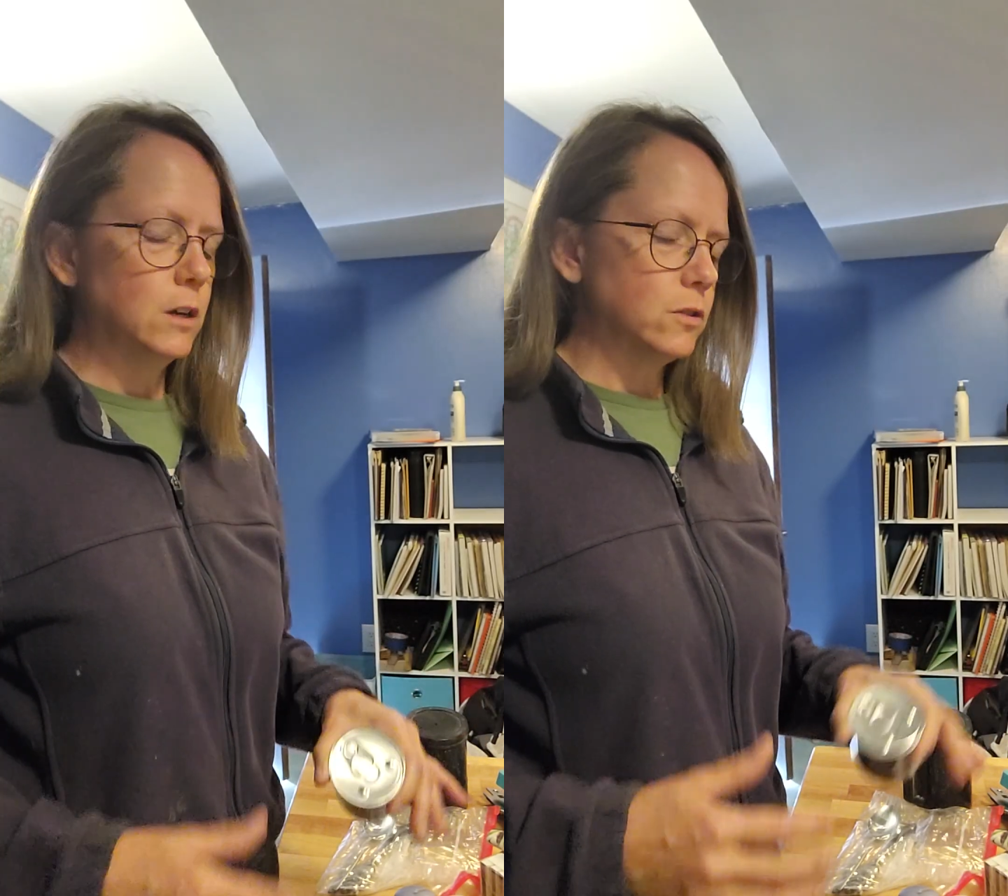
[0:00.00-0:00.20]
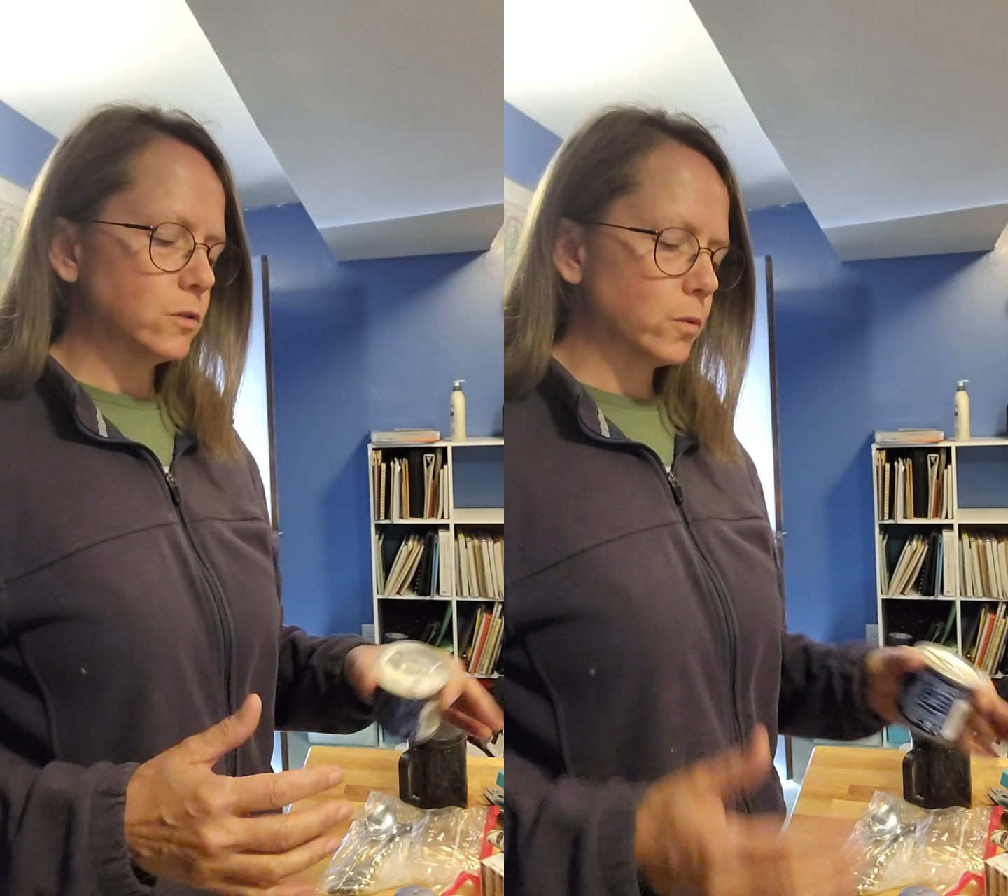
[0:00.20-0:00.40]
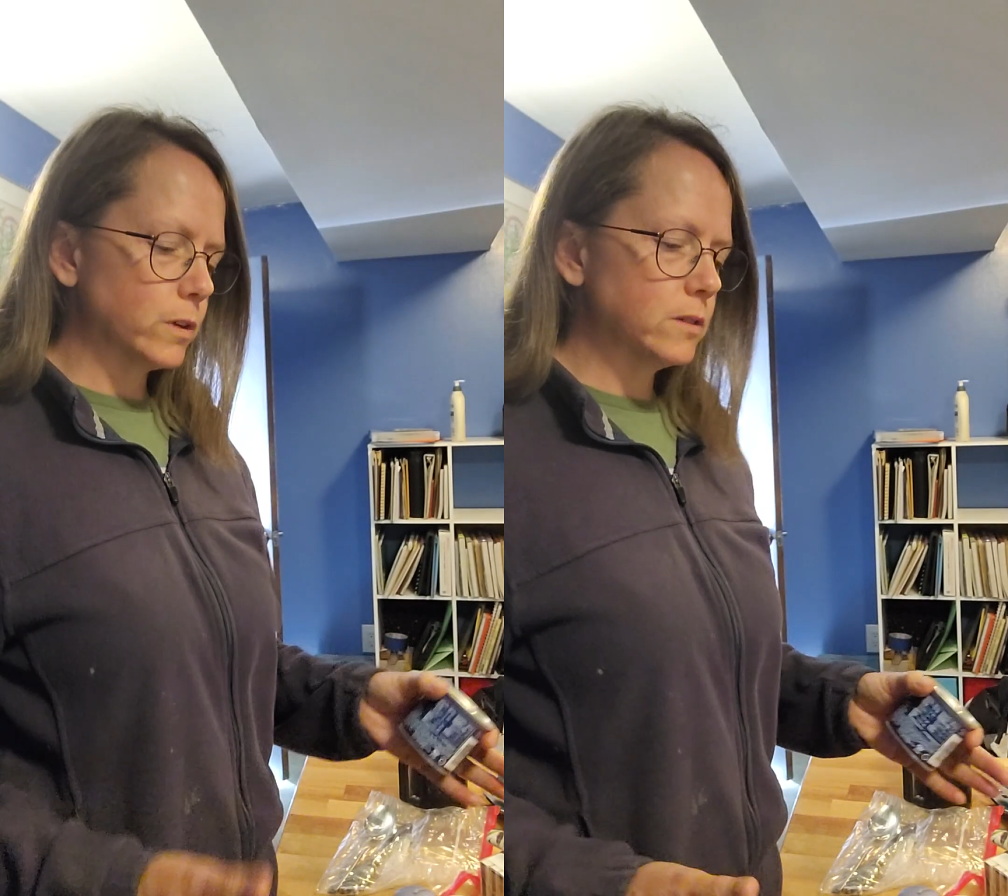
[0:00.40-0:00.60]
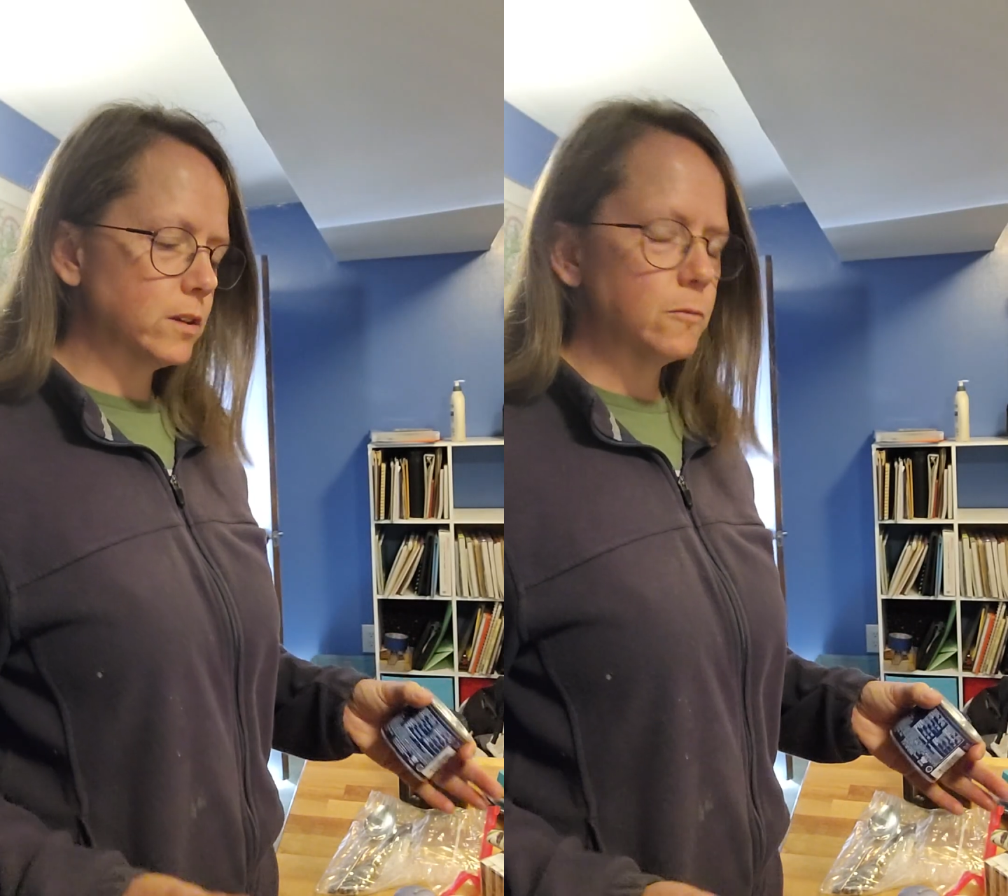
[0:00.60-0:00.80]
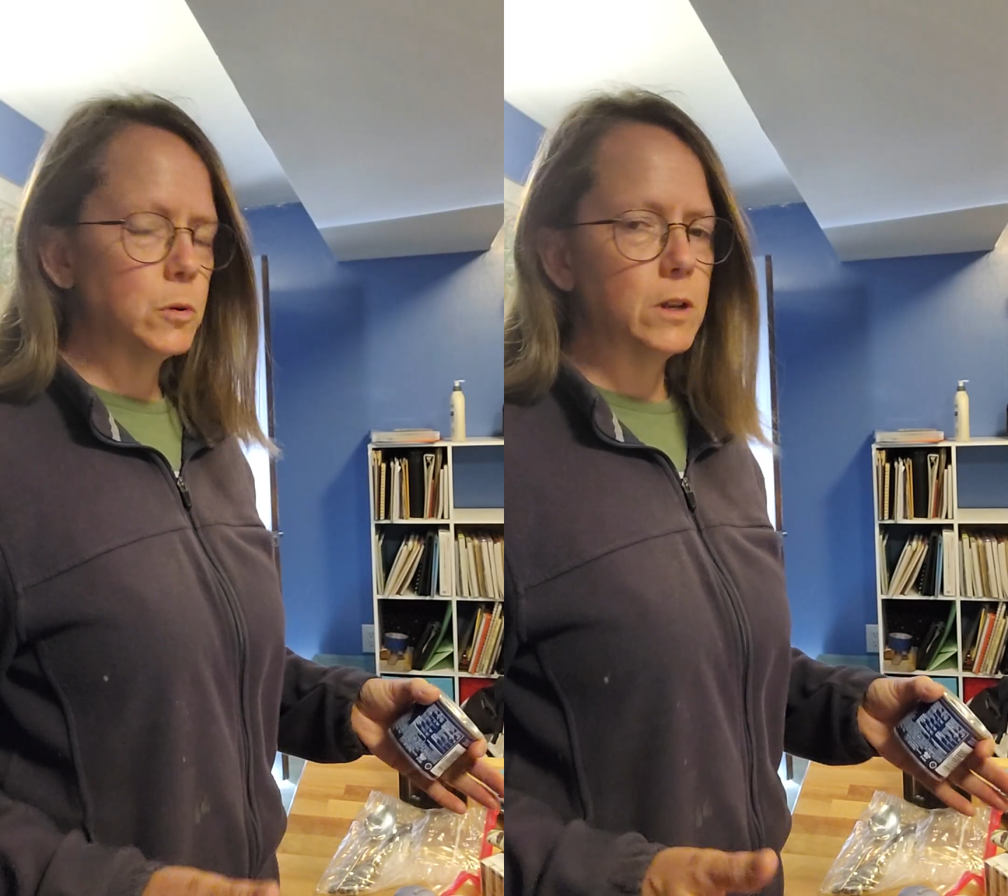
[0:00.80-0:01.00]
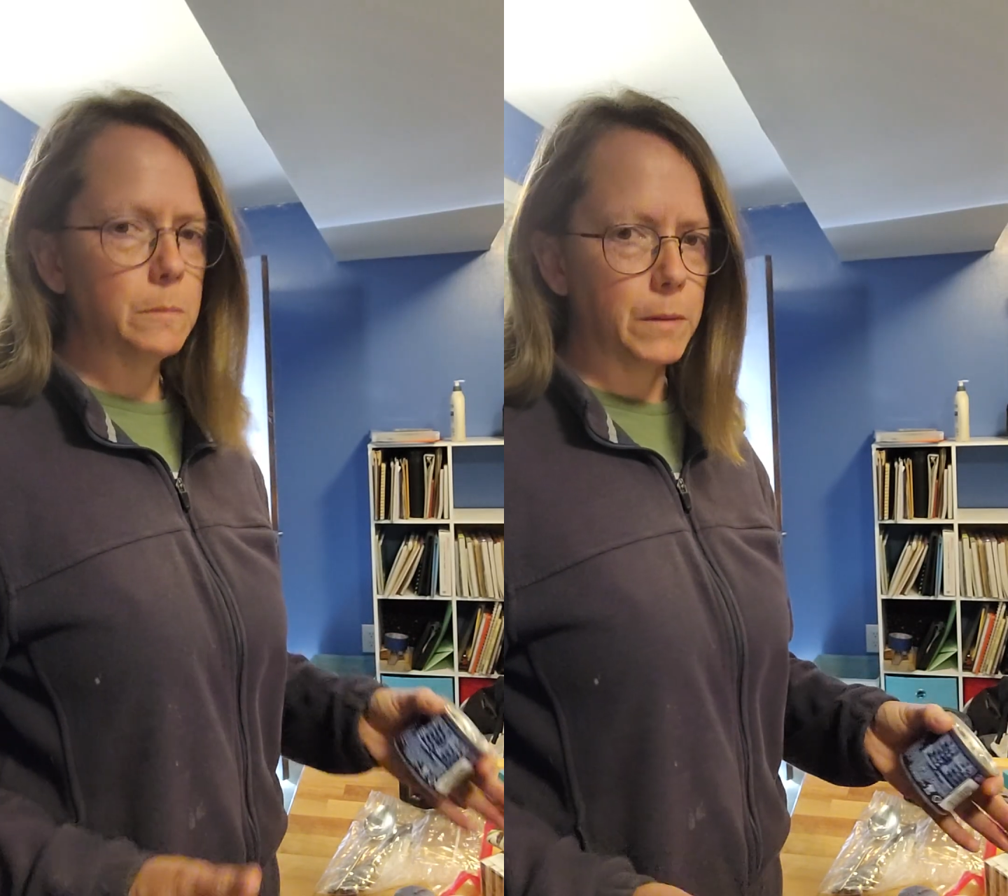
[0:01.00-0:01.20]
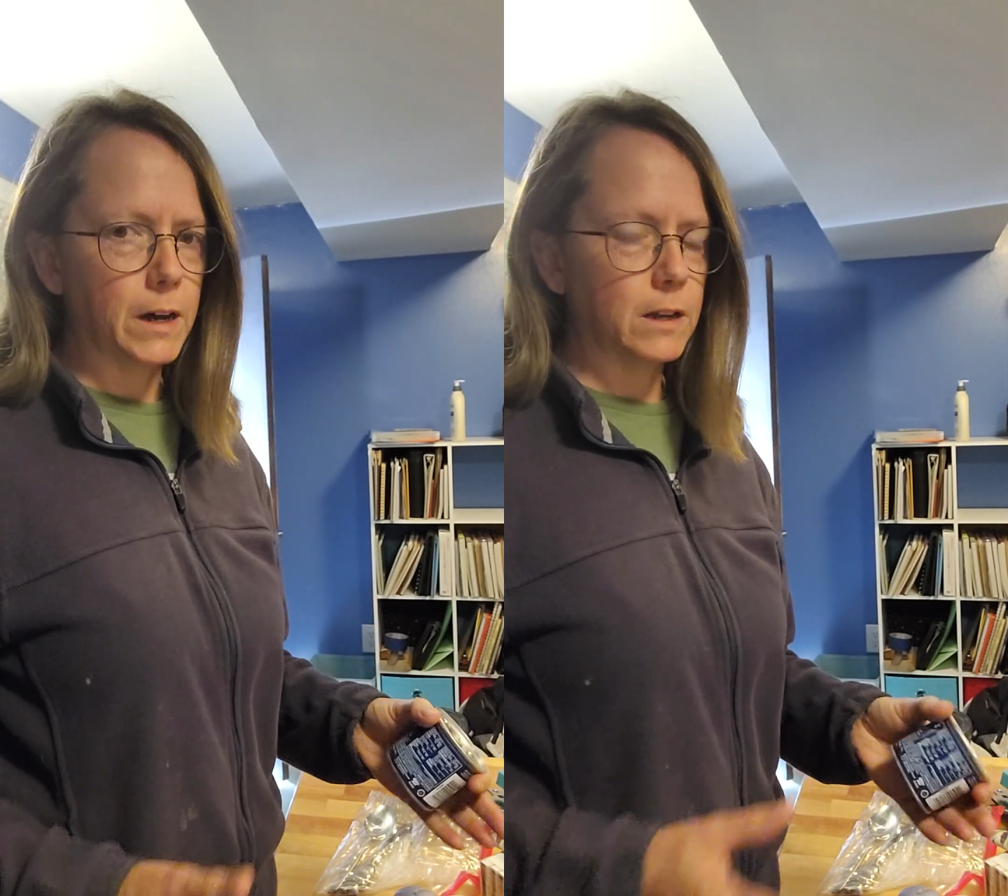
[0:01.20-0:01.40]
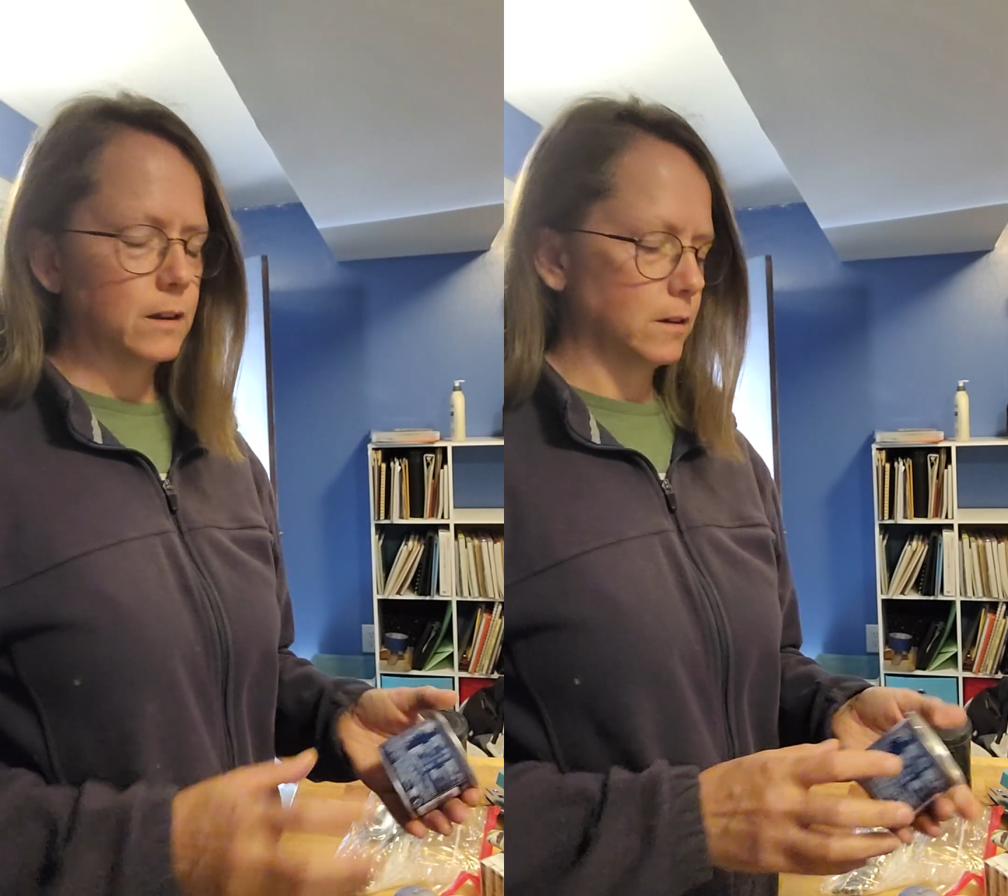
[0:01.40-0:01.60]
So things I've put in
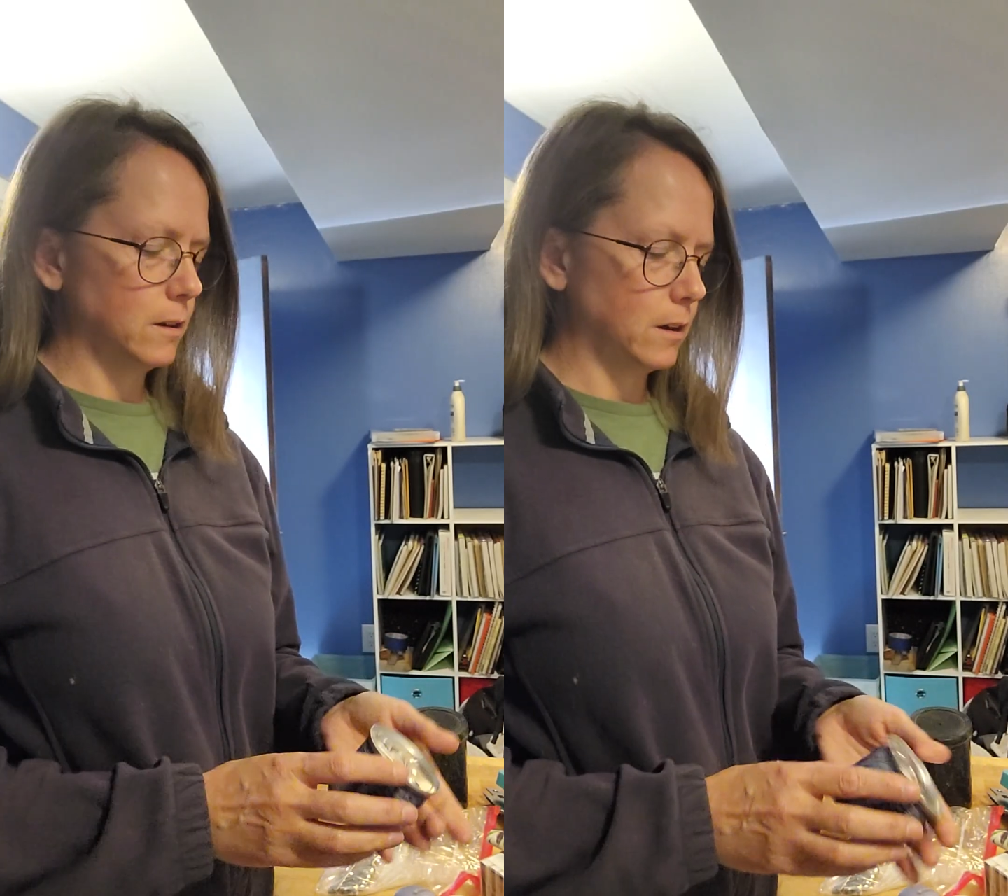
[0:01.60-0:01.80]
mine